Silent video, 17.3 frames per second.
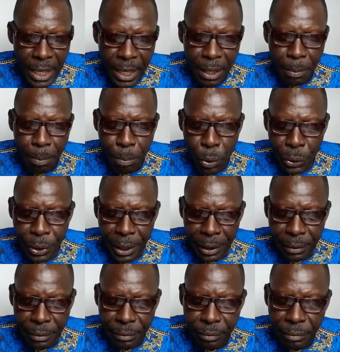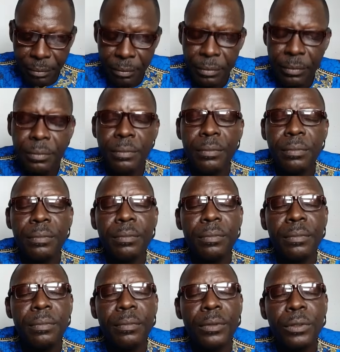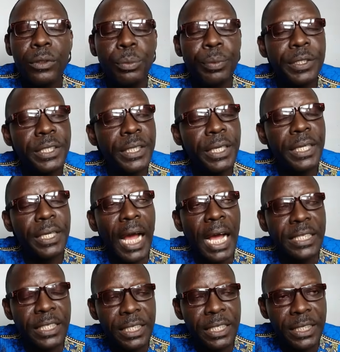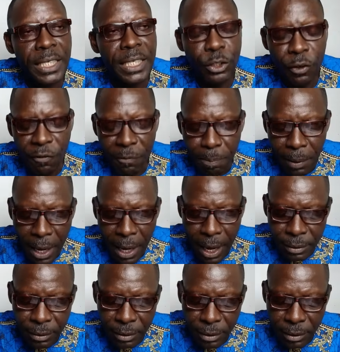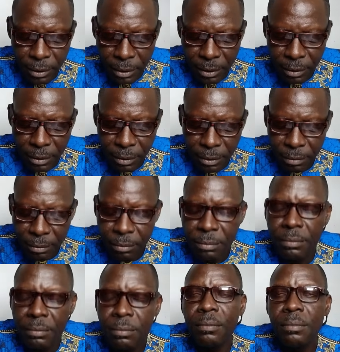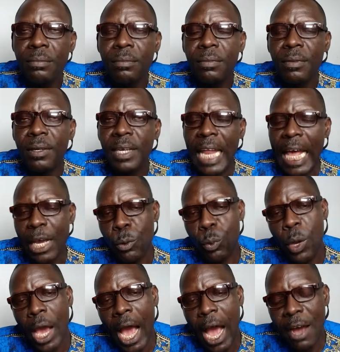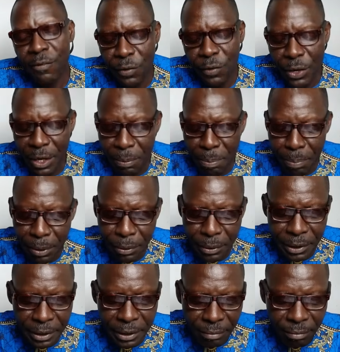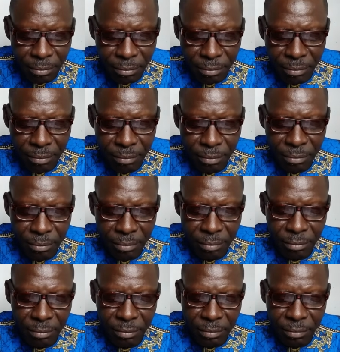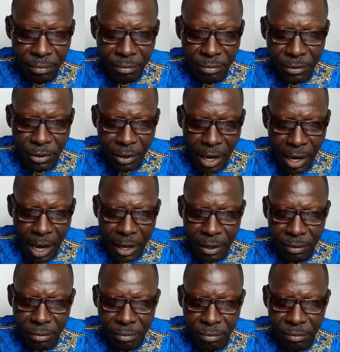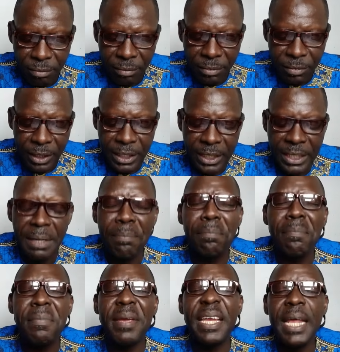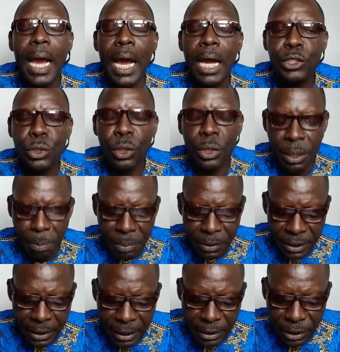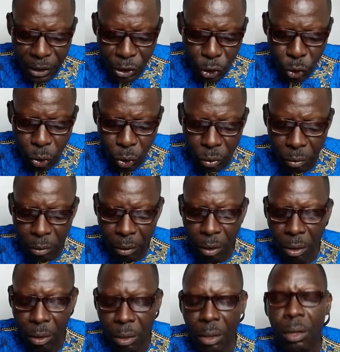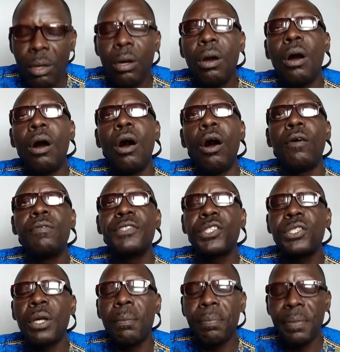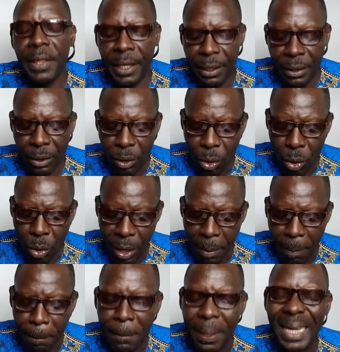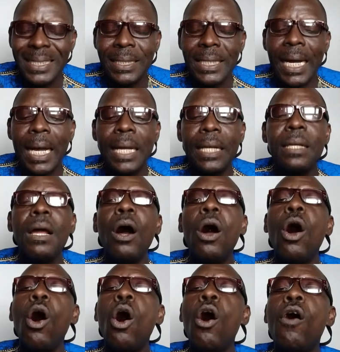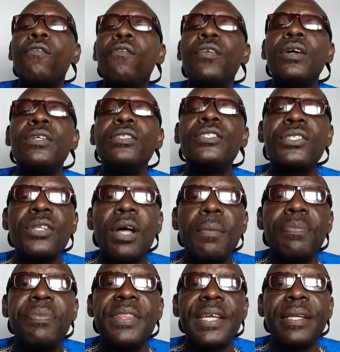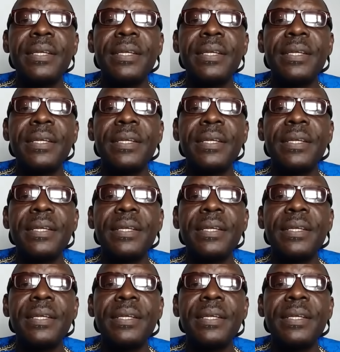model could be seen as a set of plans like we have for a building. All right? It's a miniature representation of something or a pattern of something.